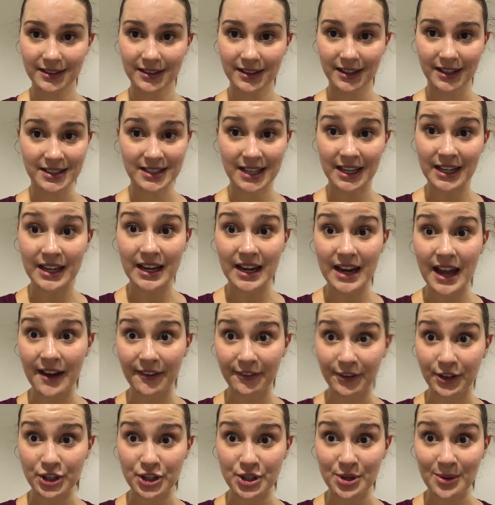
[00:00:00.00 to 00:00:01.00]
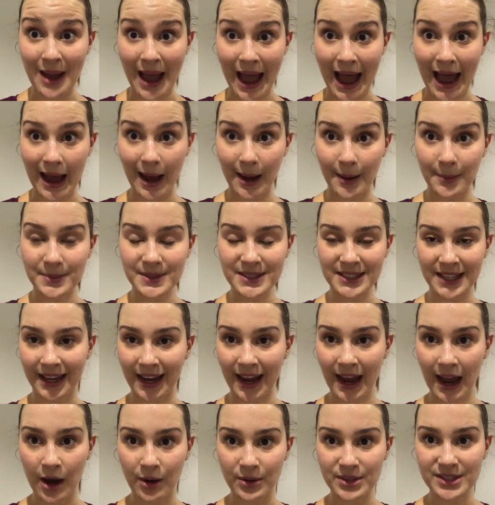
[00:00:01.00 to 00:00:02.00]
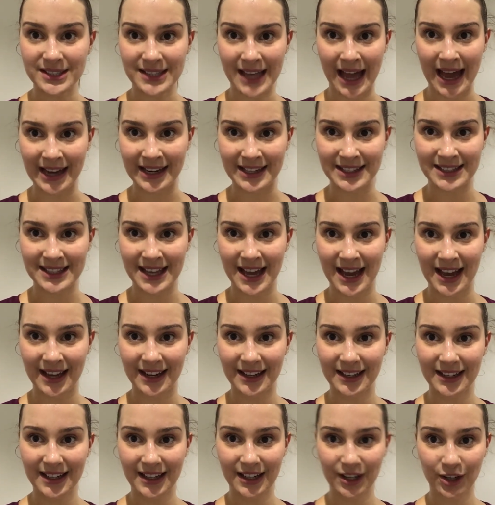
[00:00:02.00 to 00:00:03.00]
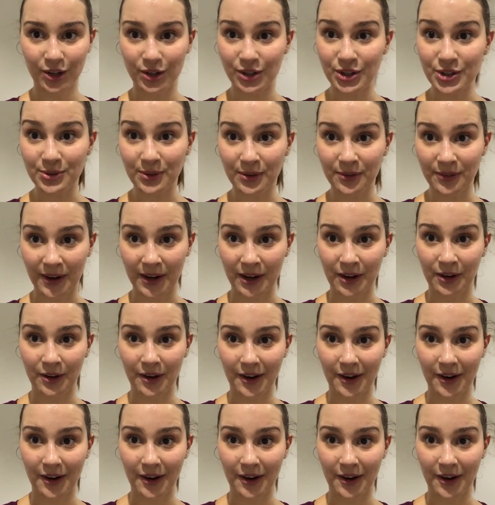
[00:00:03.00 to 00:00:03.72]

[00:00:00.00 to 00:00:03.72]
Cause I never do abs. Like, how sad is that? Couldn't do a fucking